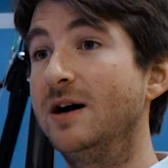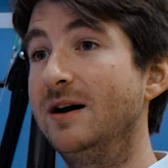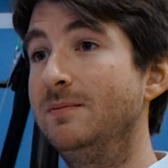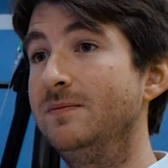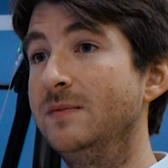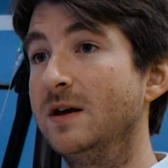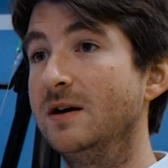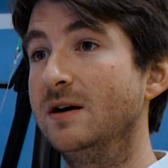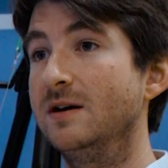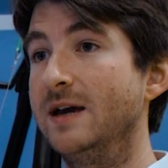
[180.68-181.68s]
arm
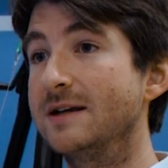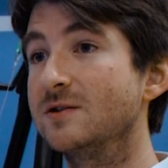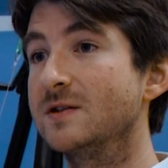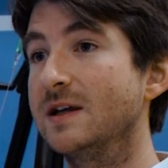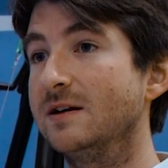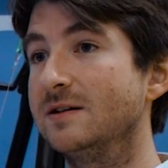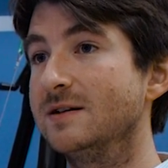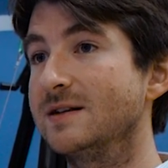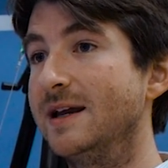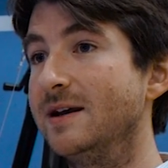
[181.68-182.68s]
uh,
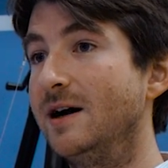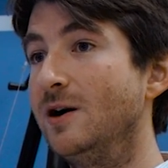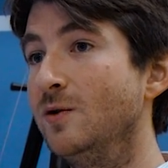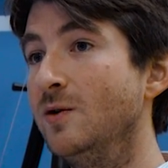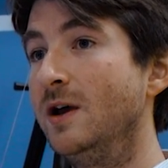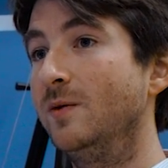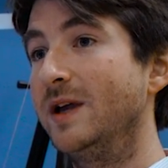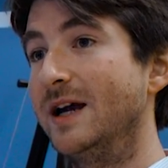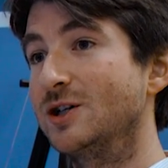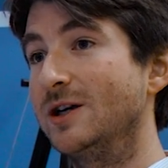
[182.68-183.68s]
exoskeletons and now
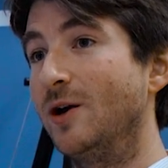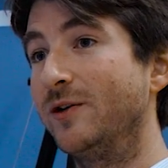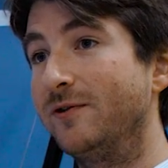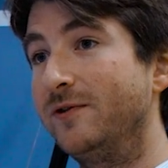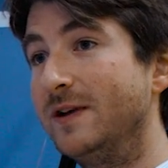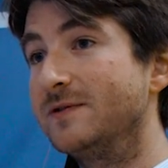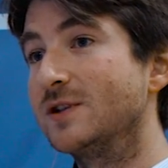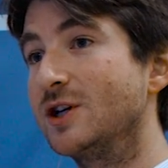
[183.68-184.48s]
we're actually on the fifth